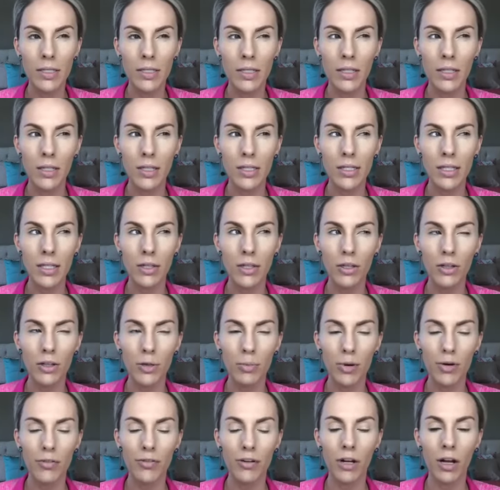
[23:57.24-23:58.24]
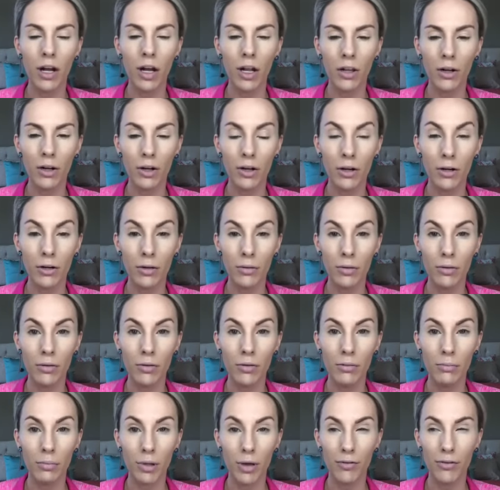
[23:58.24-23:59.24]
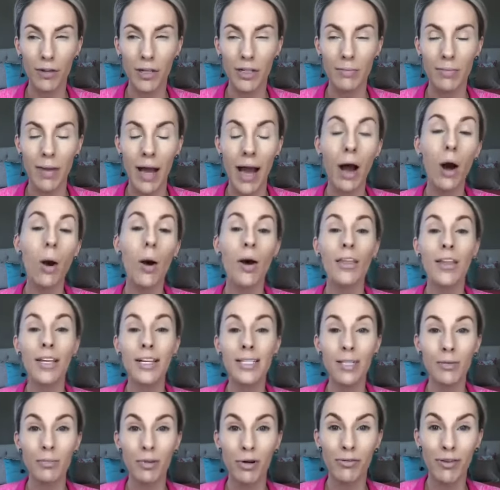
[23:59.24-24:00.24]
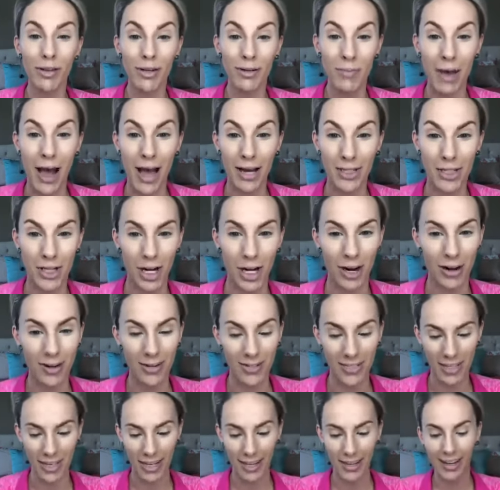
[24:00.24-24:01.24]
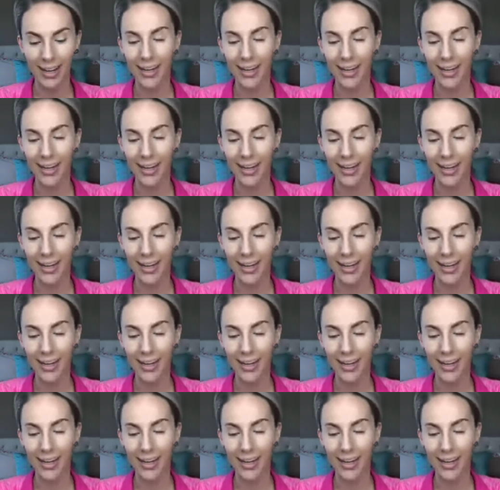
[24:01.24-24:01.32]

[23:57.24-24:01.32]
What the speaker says: It's either the perfect color or perfect match. Oh, I think it's the perfect match guarantee.